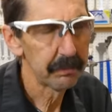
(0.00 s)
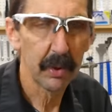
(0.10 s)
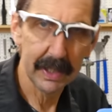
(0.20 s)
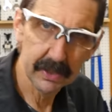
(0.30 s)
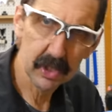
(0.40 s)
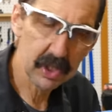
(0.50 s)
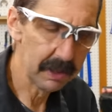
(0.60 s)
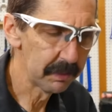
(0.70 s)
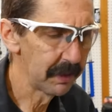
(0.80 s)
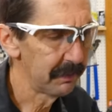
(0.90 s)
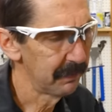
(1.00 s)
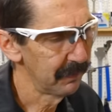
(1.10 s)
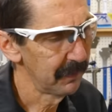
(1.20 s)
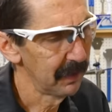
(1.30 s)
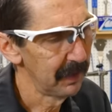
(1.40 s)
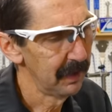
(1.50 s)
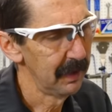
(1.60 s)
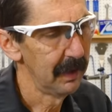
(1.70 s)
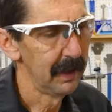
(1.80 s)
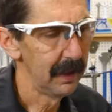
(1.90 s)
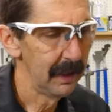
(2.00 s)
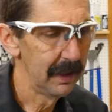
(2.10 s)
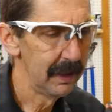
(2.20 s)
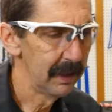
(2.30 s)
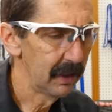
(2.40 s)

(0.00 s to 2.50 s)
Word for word: break the chip, and then